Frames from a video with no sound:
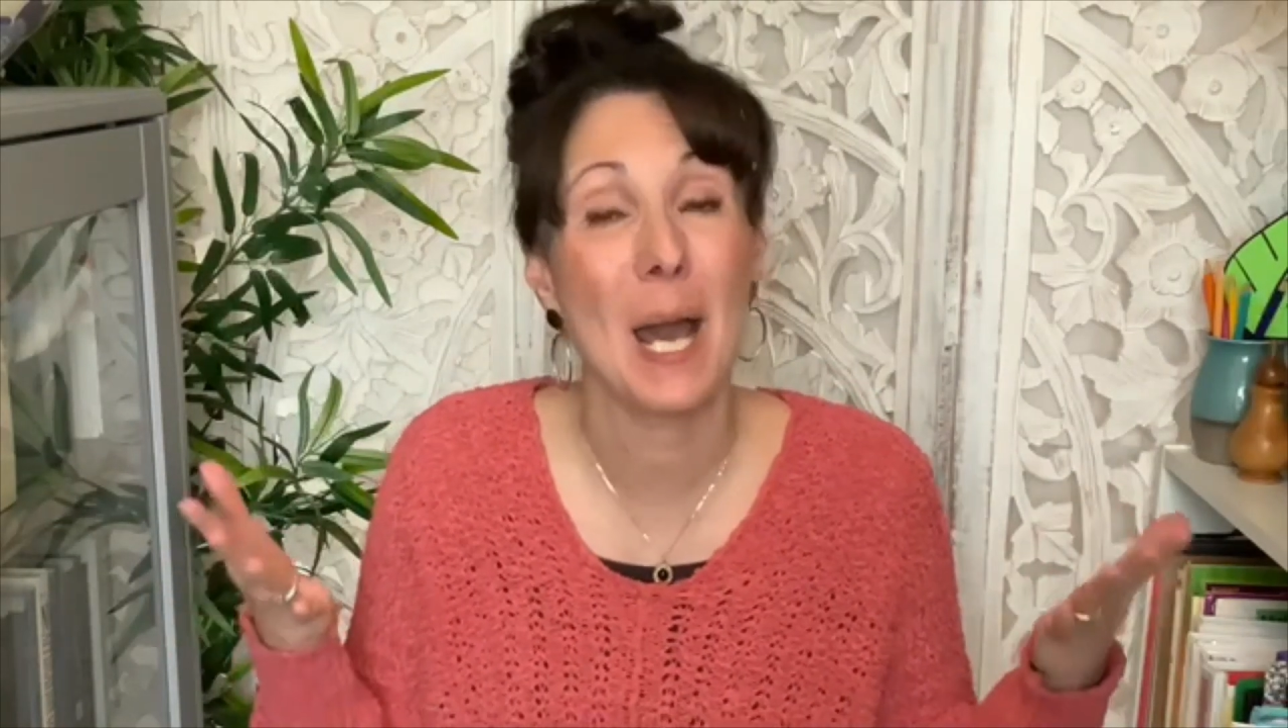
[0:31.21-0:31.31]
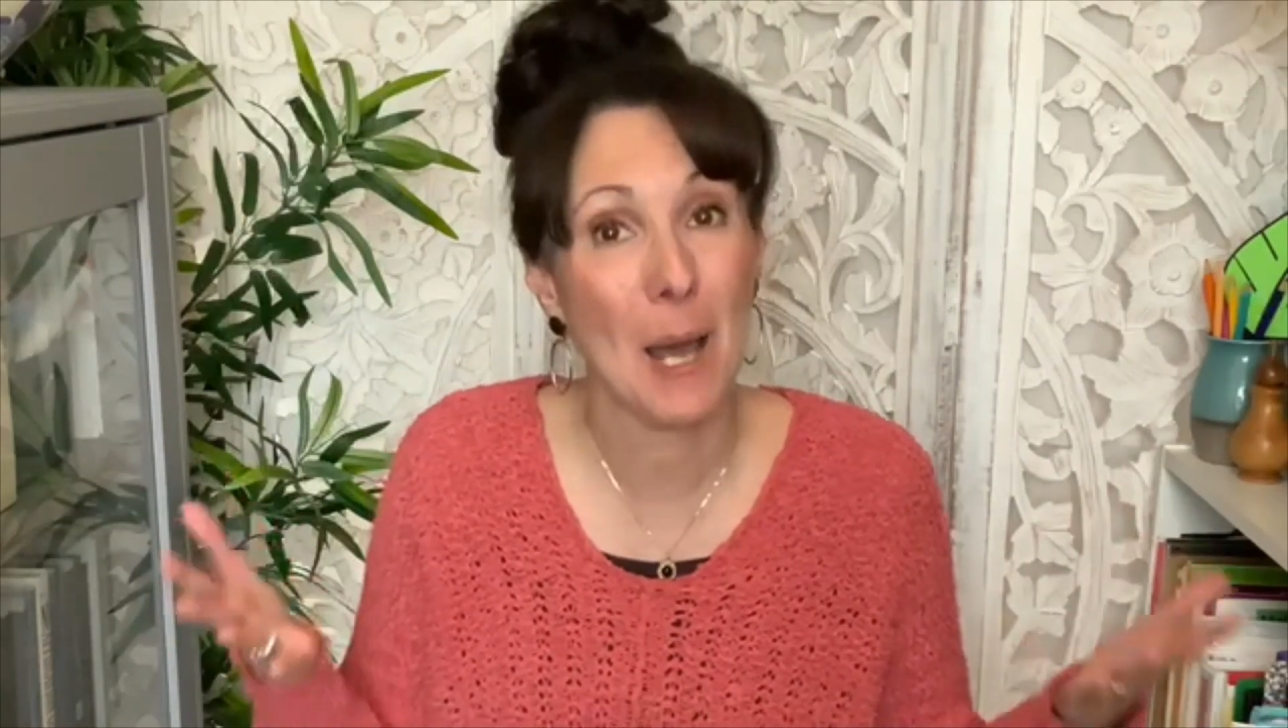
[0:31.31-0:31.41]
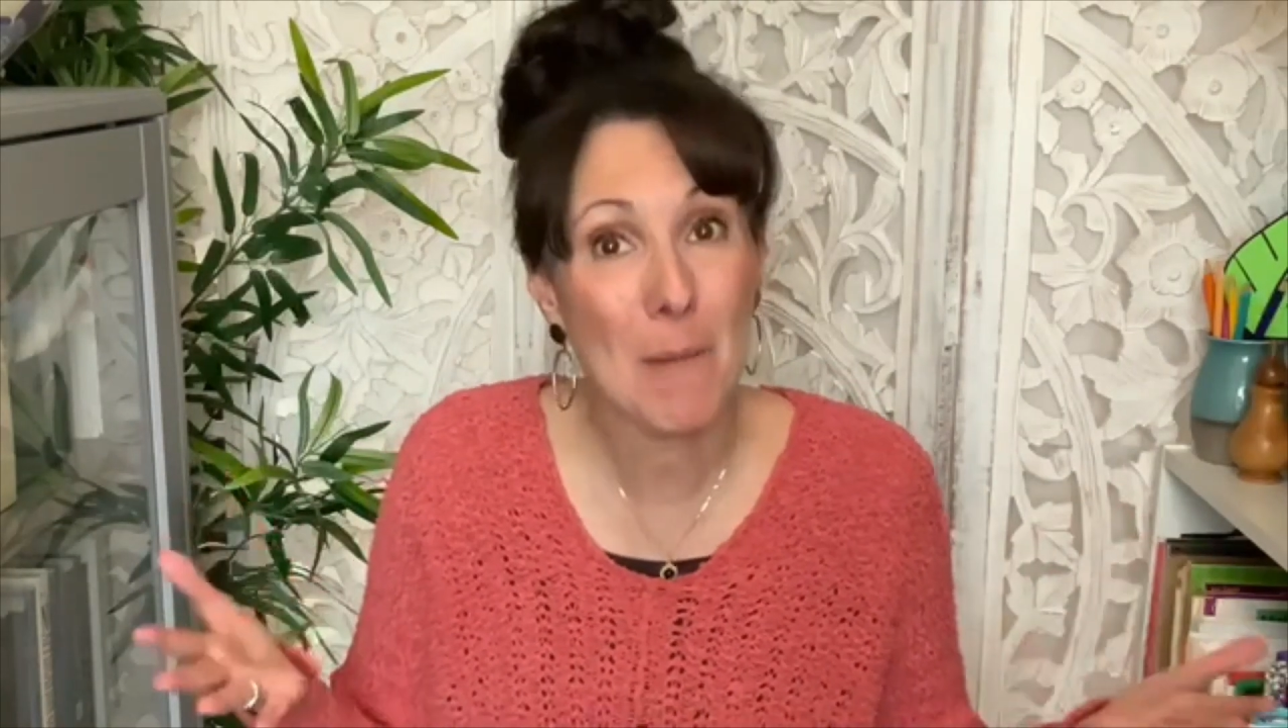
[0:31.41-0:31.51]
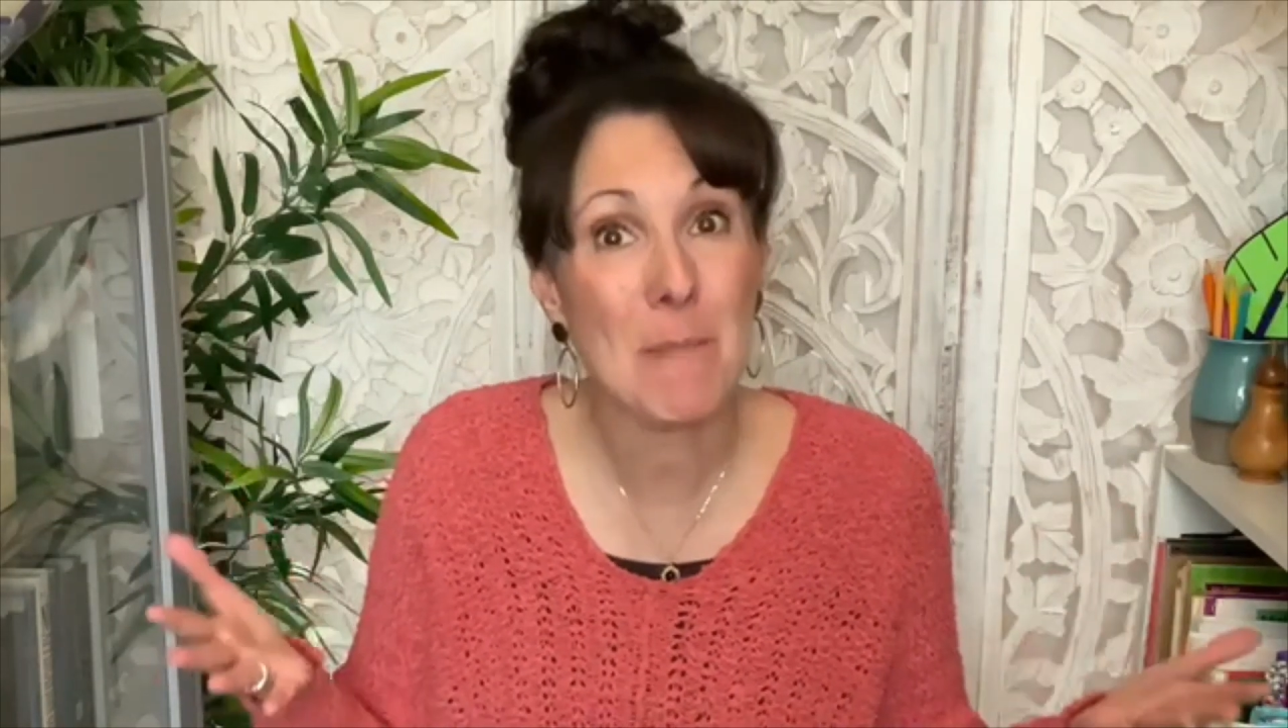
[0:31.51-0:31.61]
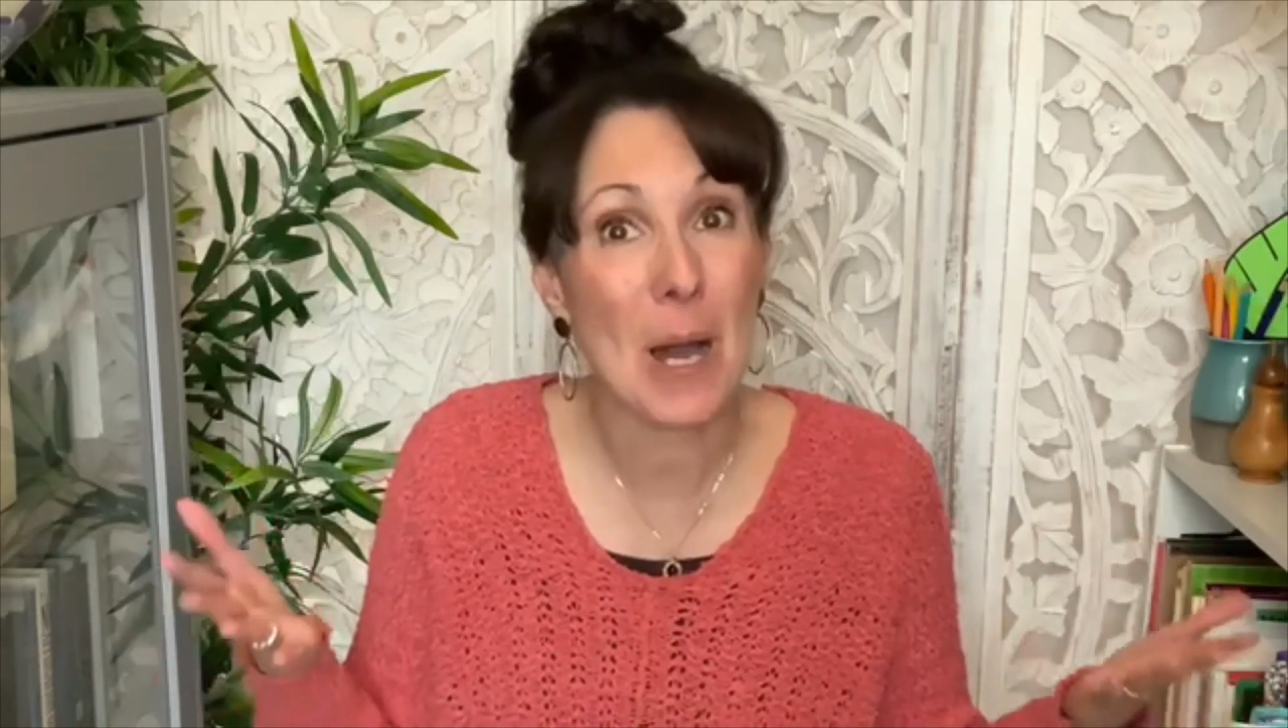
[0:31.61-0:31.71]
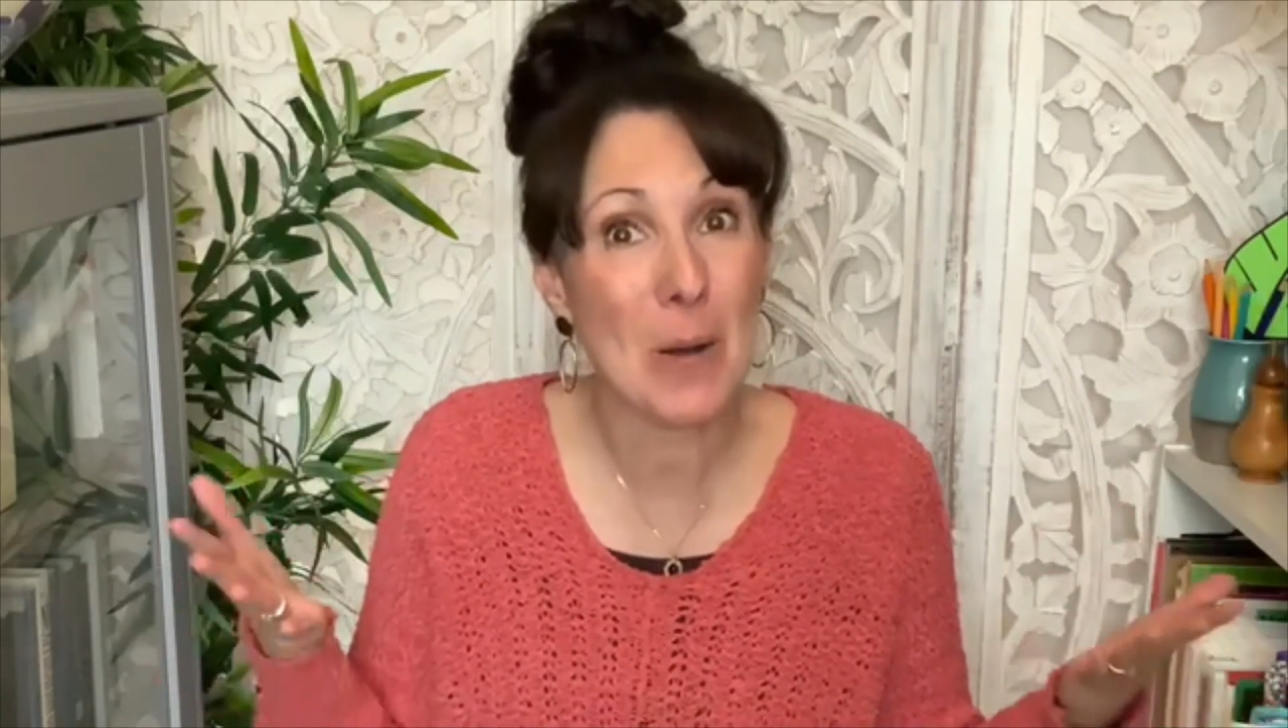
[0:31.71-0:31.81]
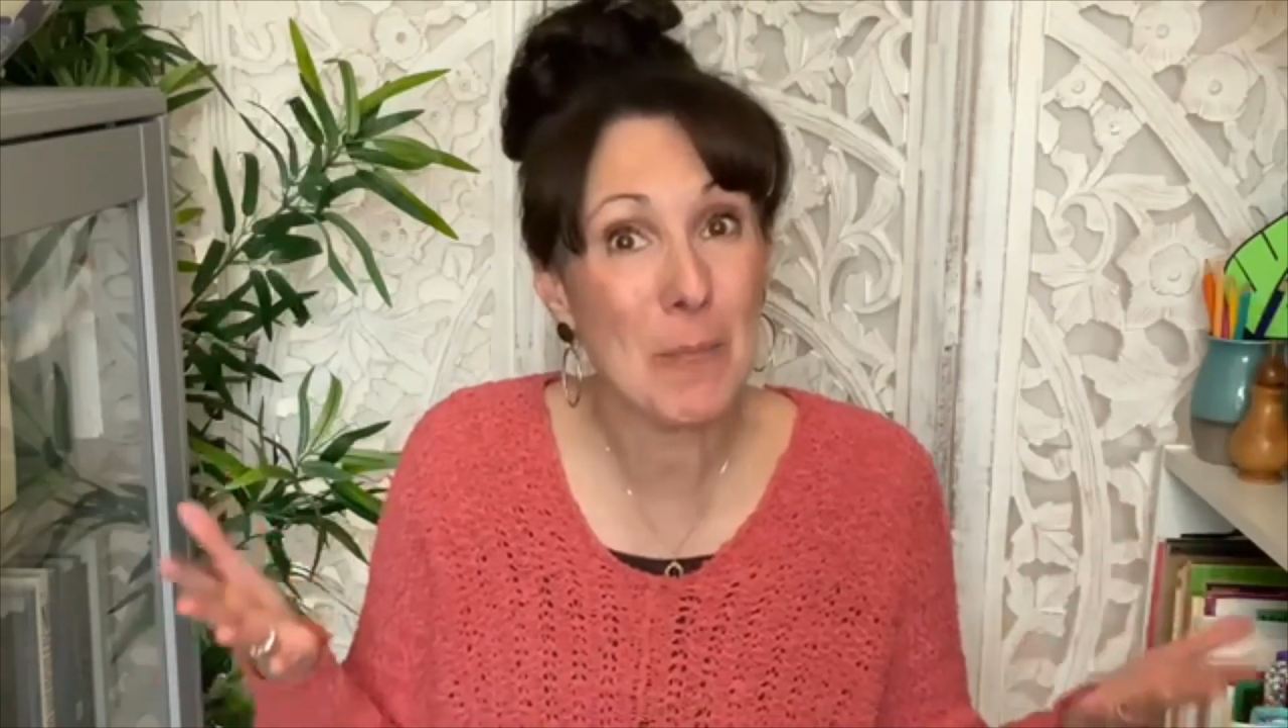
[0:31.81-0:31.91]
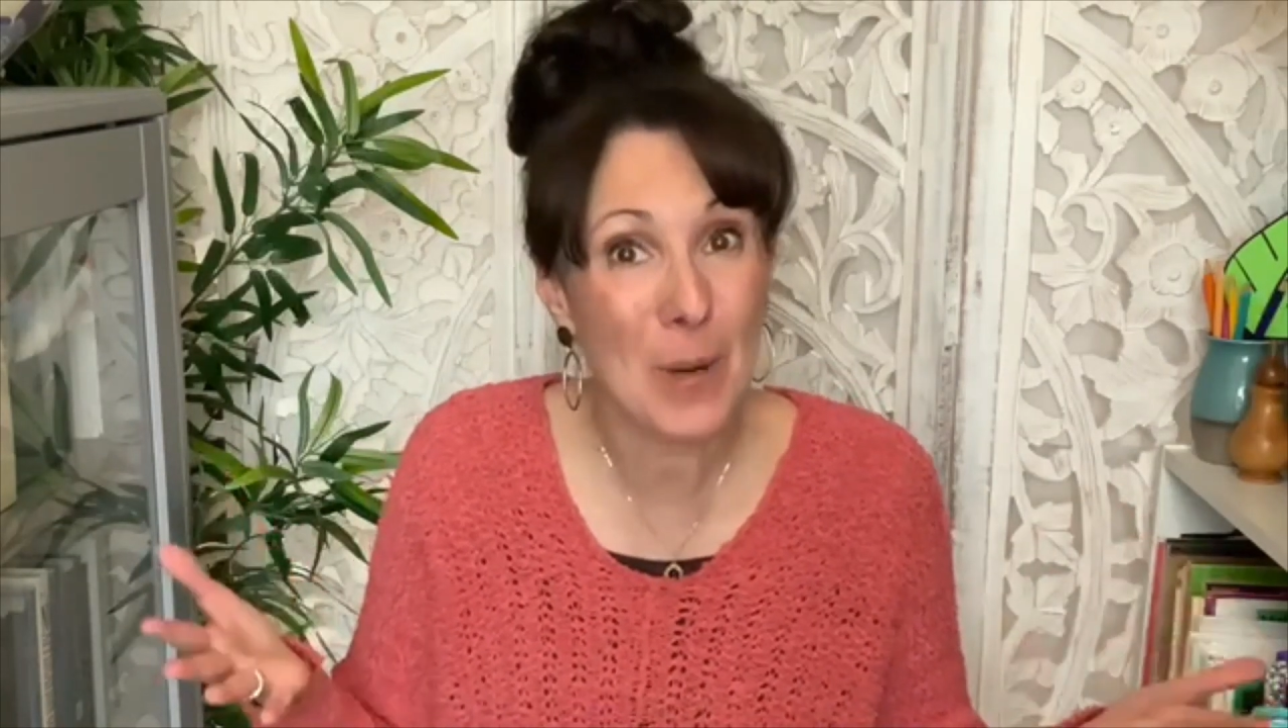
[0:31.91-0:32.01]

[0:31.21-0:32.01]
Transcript: about